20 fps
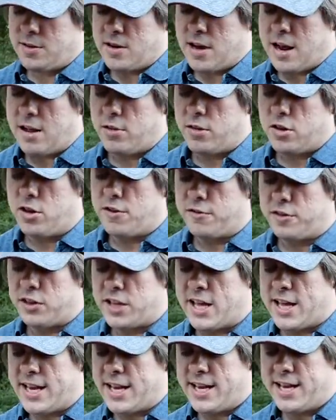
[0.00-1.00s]
I love
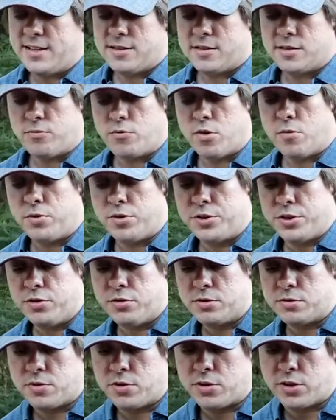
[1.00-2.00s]
glaze. What we'll do
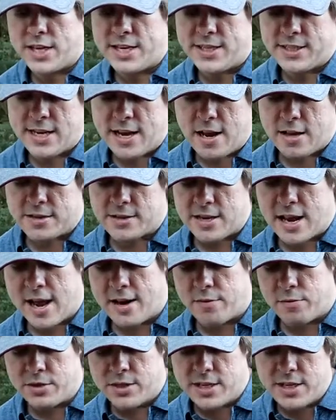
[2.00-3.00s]
is we'll glaze the
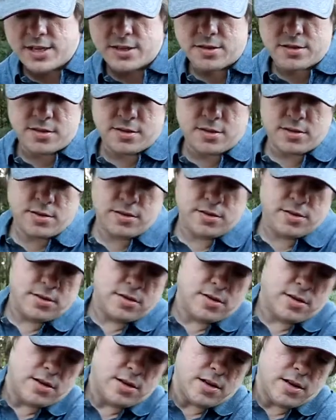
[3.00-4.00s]
outside with this,
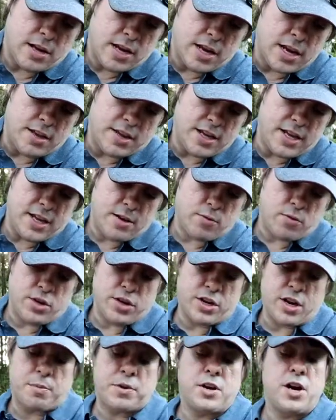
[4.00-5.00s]
and then we'll
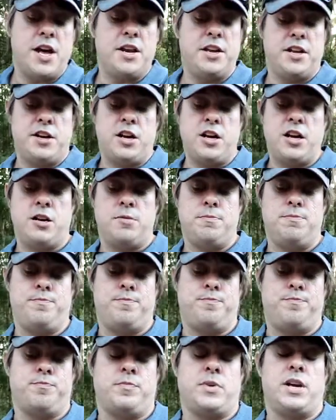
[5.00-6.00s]
end up cutting it up,
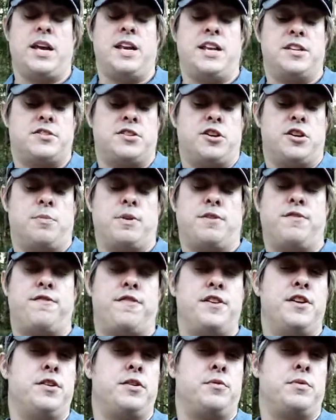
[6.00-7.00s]
and it's going to be
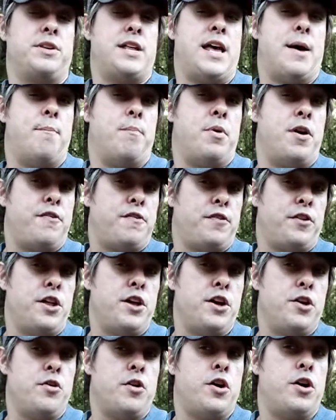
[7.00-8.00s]
filled with that
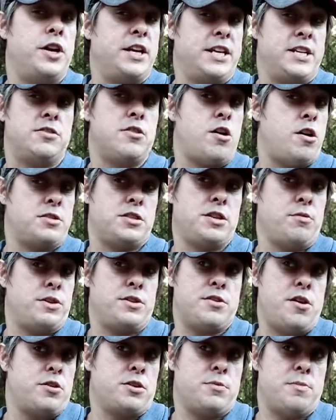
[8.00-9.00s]
buffalo honey sauce that we
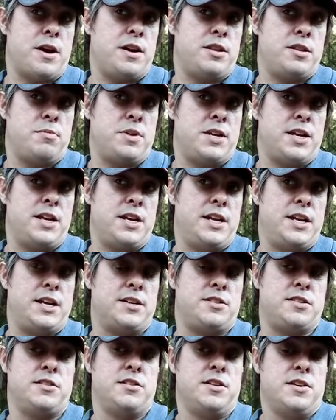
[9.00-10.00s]
talked about at the beginning.
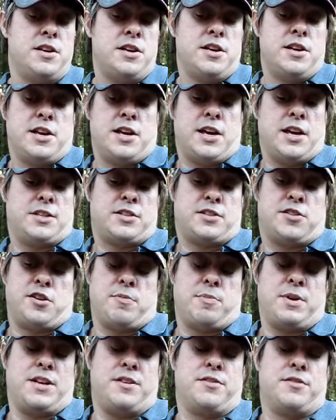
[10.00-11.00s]
It's going
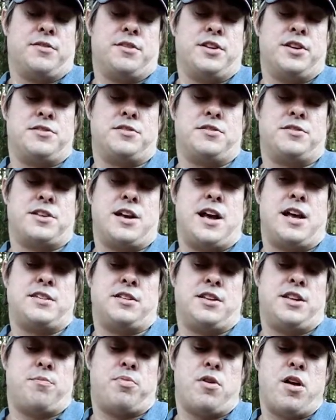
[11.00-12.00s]
to be delicious, guys.
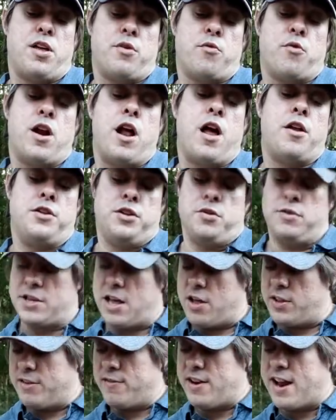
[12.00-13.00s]
And then probably what I'll do is
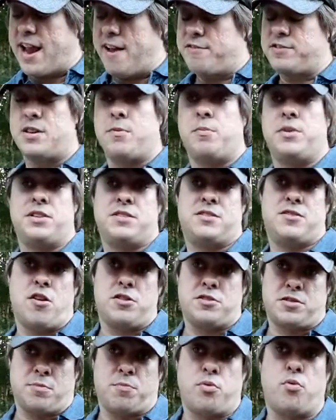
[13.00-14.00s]
I'll even have some of this
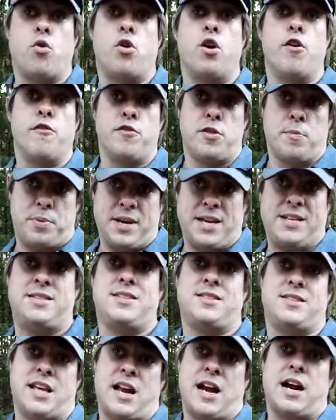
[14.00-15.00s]
sauce to pour over the
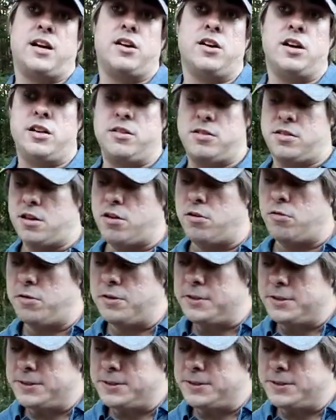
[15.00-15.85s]
pieces that I cut. So